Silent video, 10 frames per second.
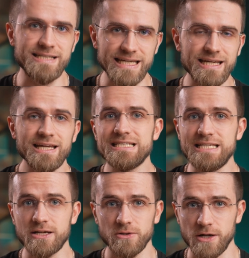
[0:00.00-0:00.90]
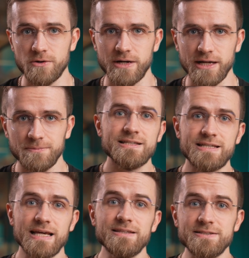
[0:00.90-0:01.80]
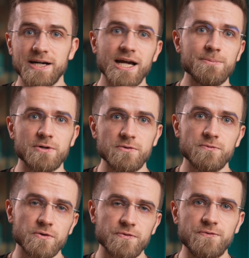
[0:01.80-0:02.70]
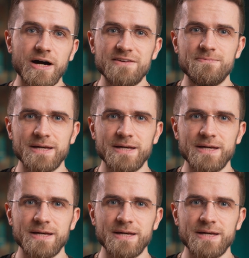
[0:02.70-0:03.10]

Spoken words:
D, decluttering, set the timer for 5